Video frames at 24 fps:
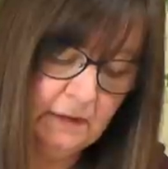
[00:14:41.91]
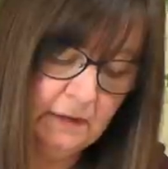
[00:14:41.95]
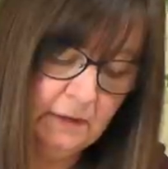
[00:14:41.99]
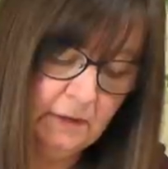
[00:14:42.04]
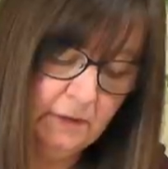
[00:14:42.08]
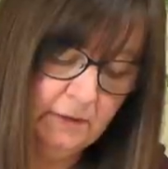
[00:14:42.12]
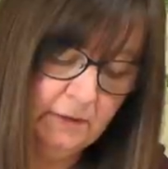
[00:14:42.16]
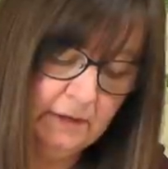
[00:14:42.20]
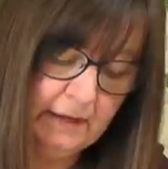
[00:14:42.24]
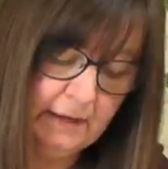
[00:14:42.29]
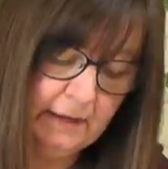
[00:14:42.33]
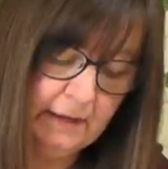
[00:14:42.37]

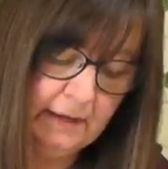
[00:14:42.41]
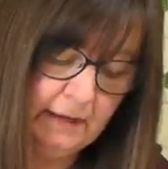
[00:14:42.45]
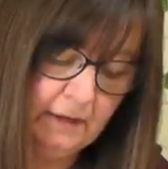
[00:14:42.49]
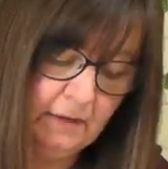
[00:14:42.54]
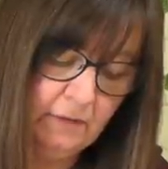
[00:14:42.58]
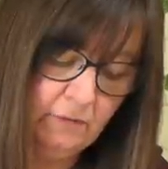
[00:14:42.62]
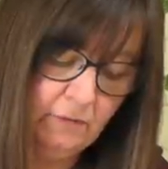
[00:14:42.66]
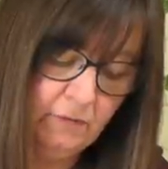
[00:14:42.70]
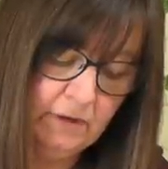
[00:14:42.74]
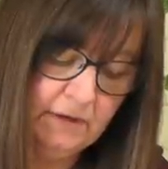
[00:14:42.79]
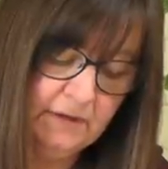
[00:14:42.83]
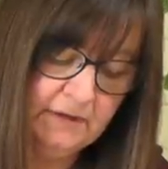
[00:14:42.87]
You can get
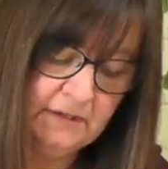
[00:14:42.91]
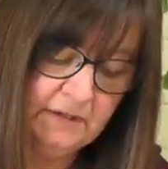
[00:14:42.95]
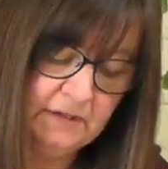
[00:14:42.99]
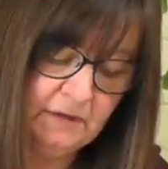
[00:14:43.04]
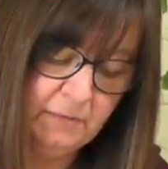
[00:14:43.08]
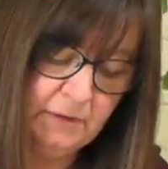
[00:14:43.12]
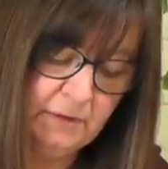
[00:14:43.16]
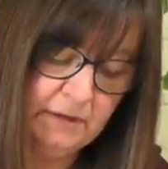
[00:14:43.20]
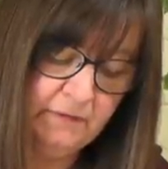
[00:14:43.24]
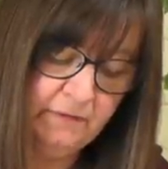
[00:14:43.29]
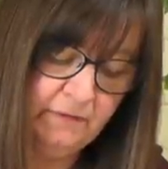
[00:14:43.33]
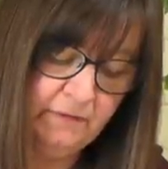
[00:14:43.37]
a
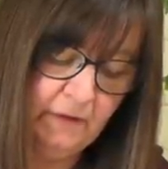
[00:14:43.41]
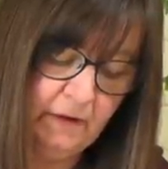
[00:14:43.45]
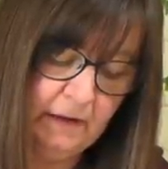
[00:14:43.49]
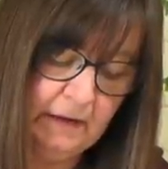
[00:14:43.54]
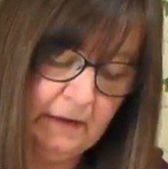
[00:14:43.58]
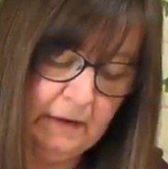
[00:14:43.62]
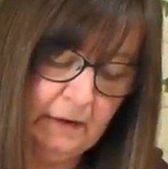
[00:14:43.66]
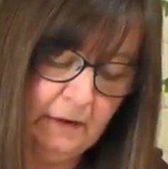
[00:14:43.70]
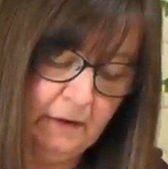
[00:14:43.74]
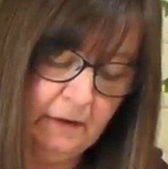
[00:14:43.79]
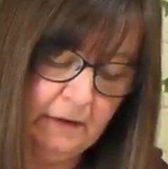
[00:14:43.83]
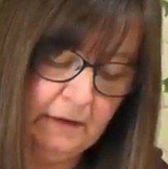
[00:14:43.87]
reasonably
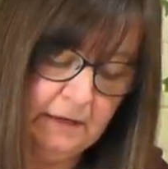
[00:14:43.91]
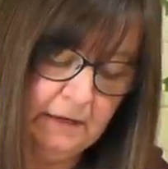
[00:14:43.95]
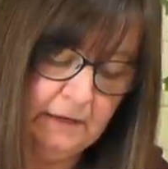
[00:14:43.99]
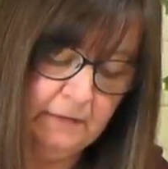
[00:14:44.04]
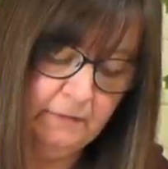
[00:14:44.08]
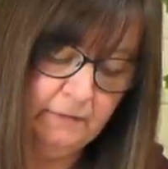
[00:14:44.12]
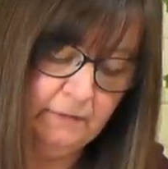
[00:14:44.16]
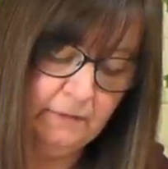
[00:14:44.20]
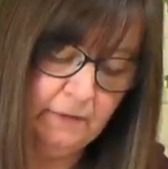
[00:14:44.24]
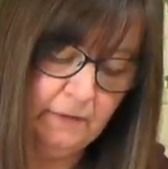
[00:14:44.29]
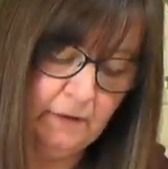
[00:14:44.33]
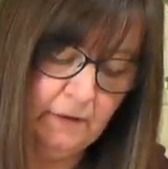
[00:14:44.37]
fine line
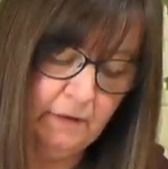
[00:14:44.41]
even